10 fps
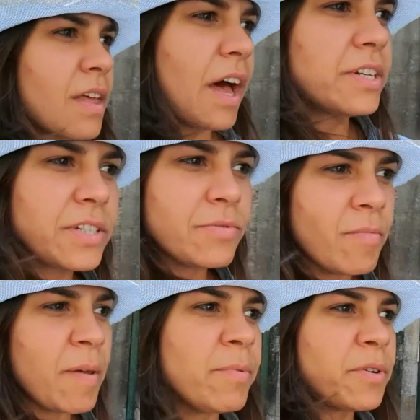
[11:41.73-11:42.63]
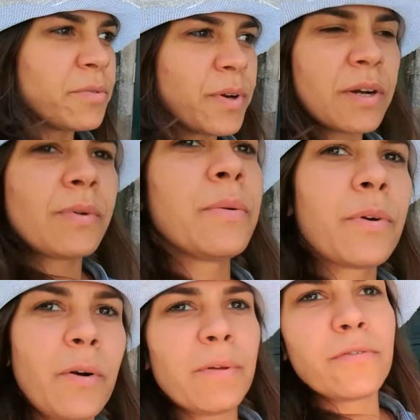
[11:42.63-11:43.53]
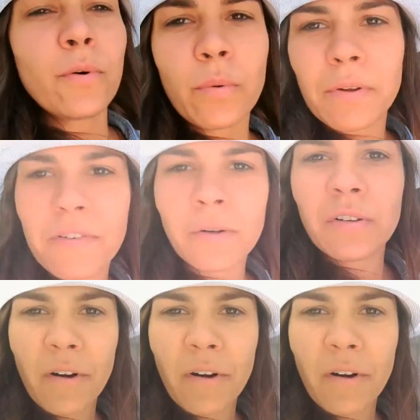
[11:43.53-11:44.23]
I just remembered where we were before we found a